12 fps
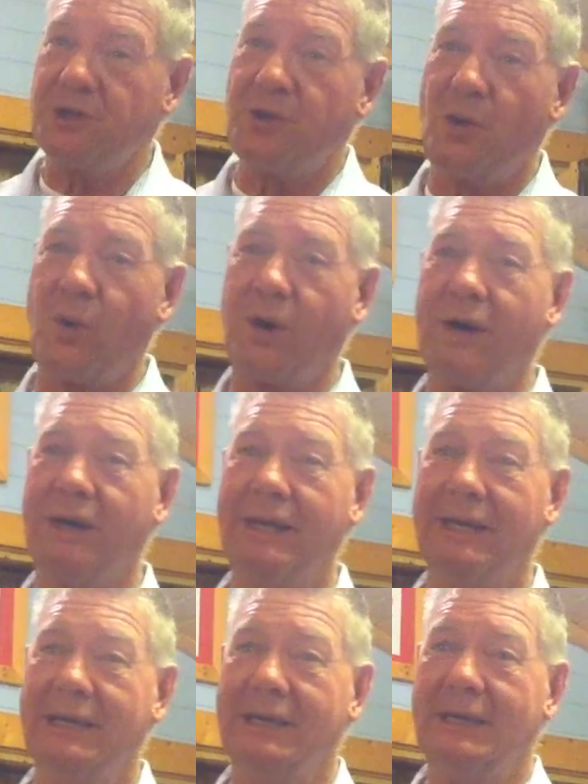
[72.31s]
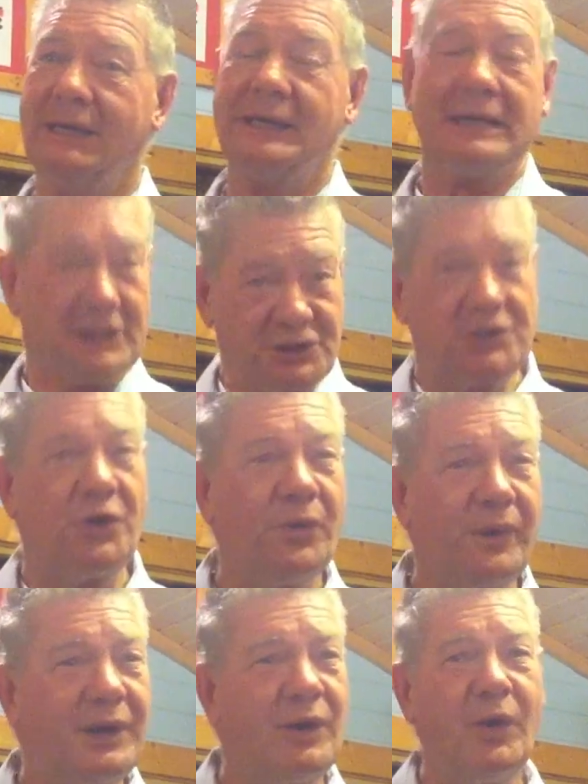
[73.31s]
door, I still
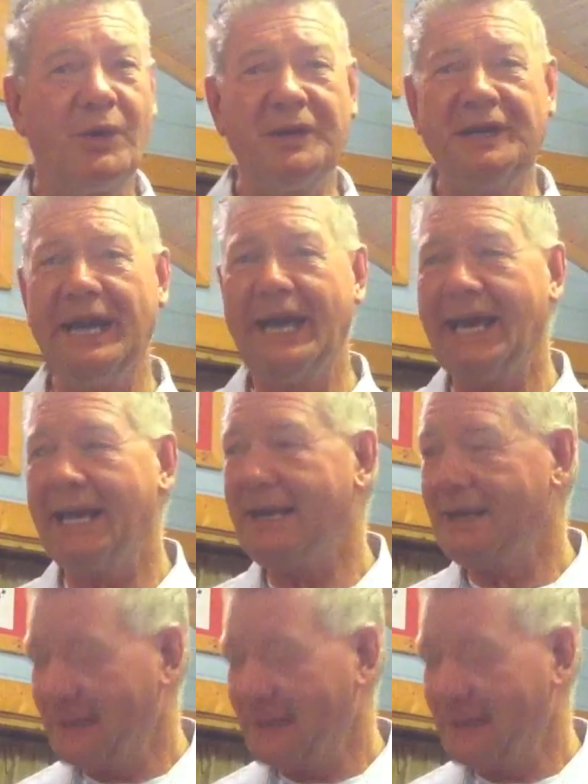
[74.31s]
recall today,